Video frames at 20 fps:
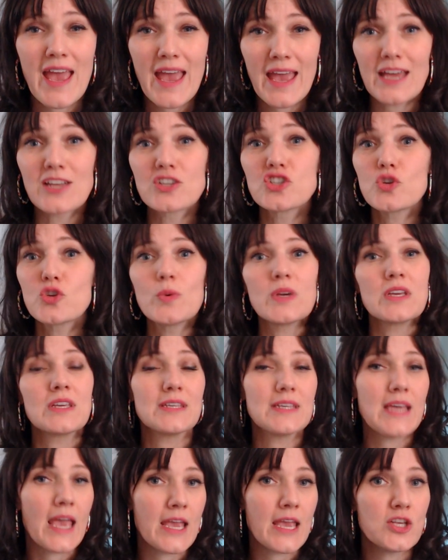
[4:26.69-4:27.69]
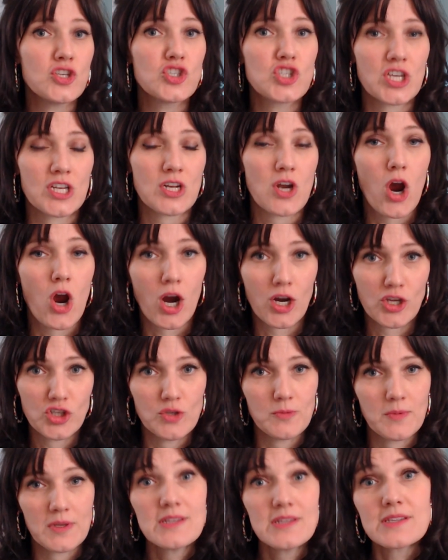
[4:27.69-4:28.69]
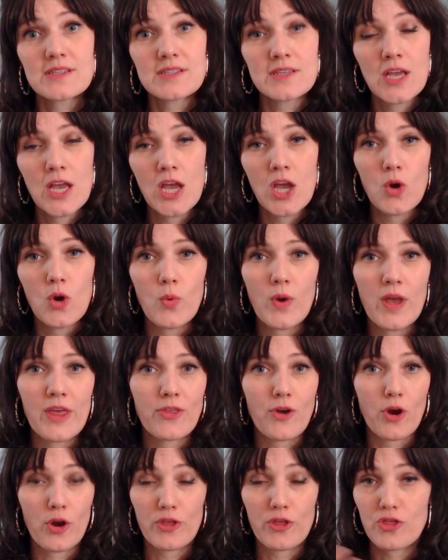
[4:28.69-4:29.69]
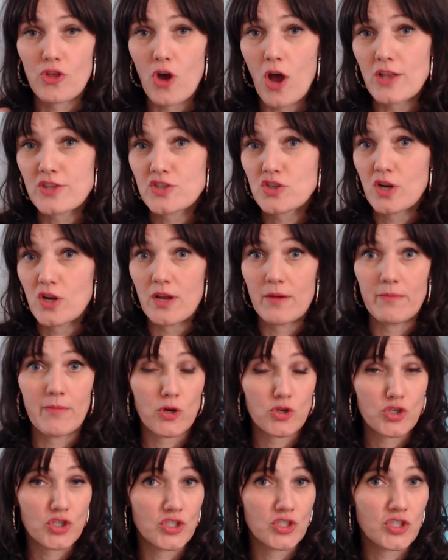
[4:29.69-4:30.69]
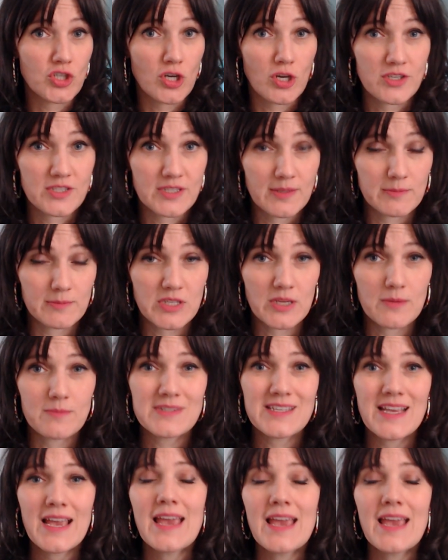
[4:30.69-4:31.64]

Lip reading: And to engage in arguments with our thoughts or our emotions or our symptoms